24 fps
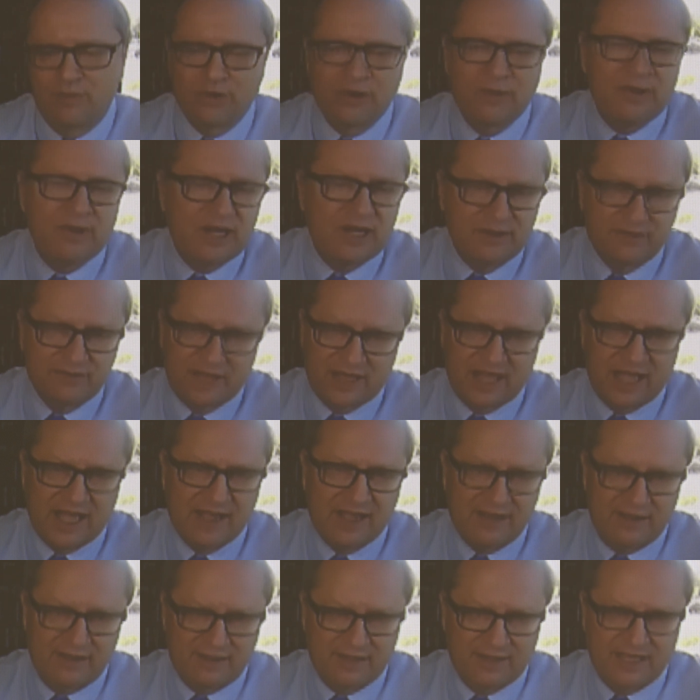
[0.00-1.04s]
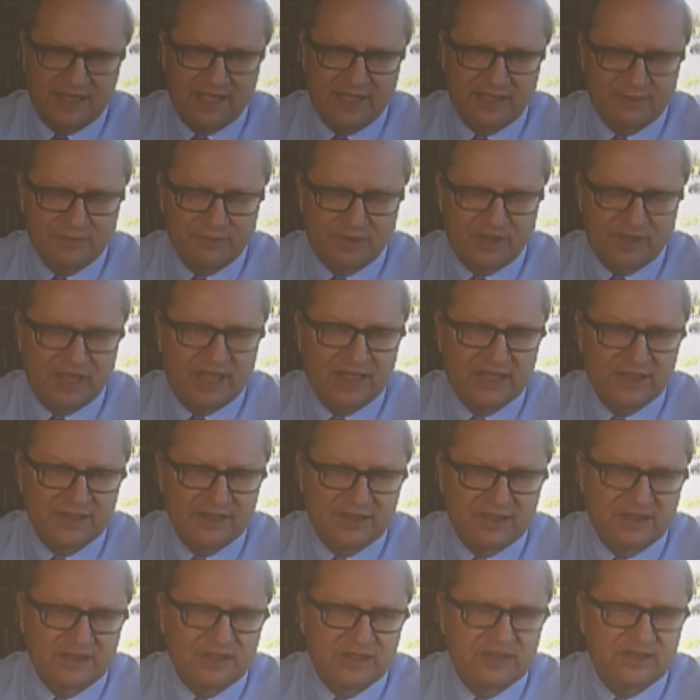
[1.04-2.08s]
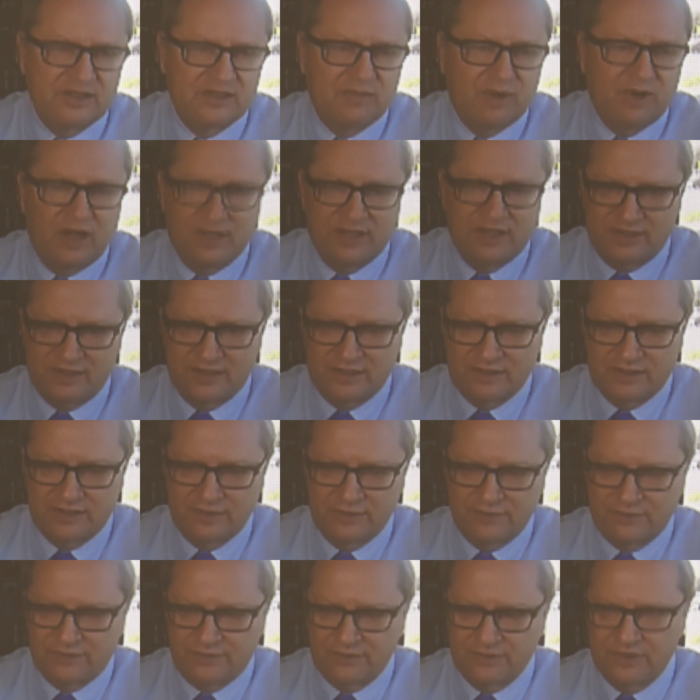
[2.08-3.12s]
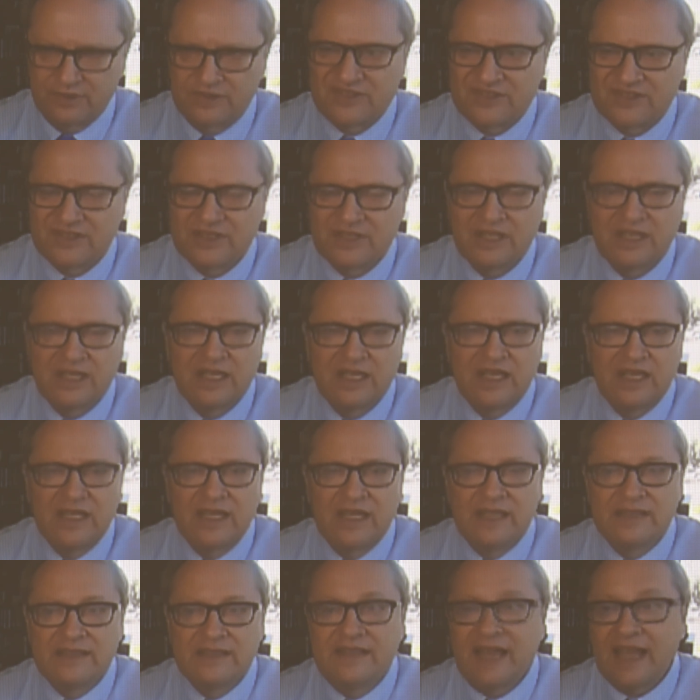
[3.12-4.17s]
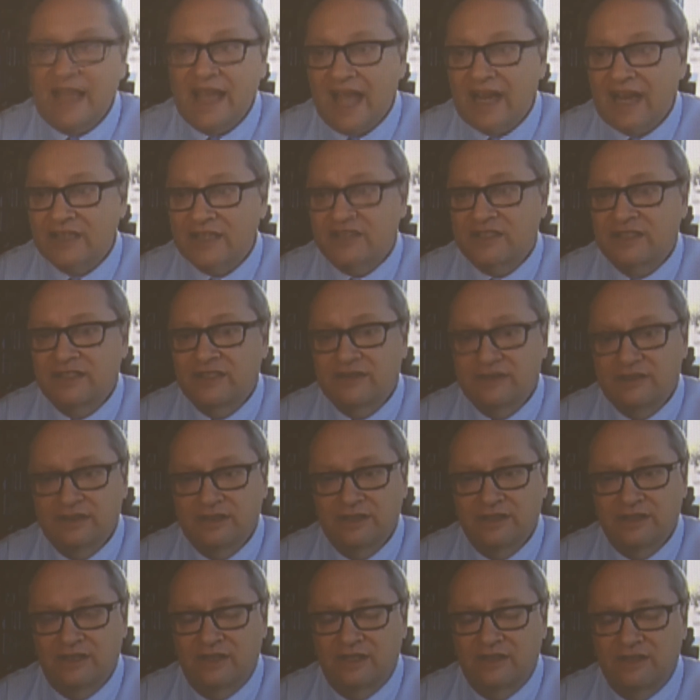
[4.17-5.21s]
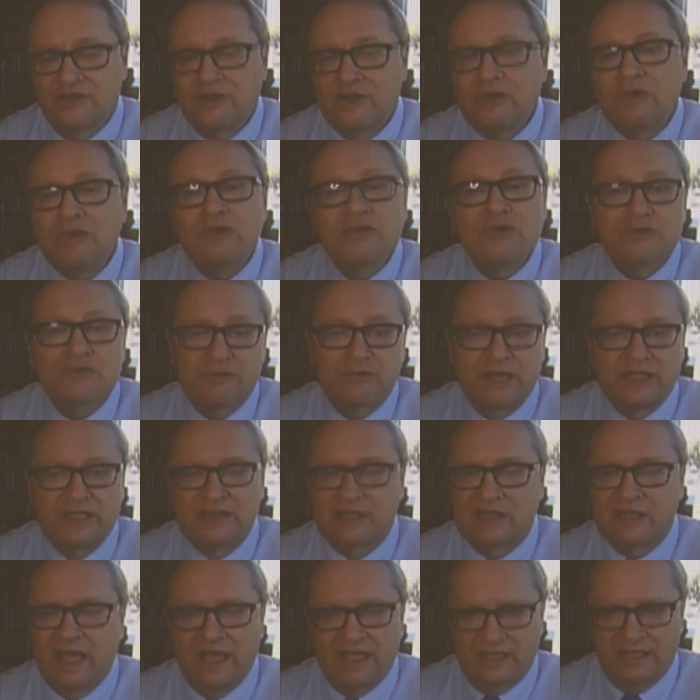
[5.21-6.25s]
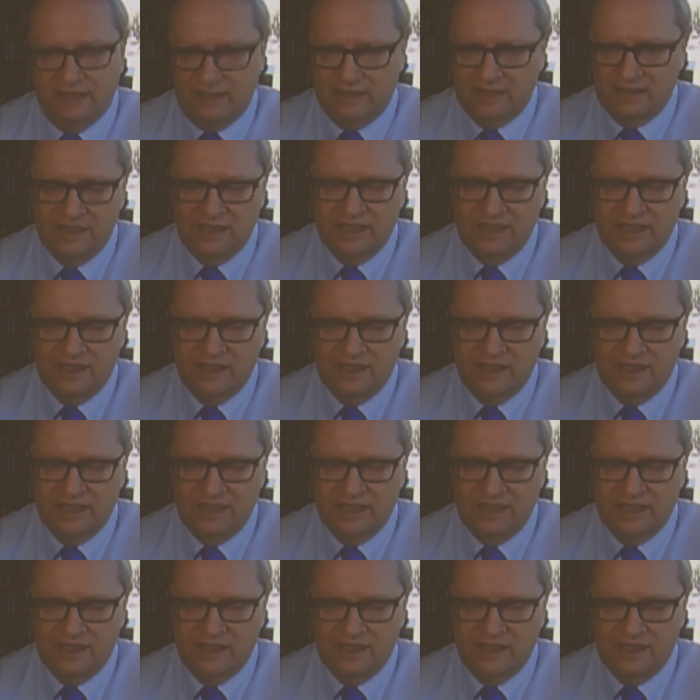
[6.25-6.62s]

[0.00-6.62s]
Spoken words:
primitive land plants such as the mosses and the ferns, they actually use red light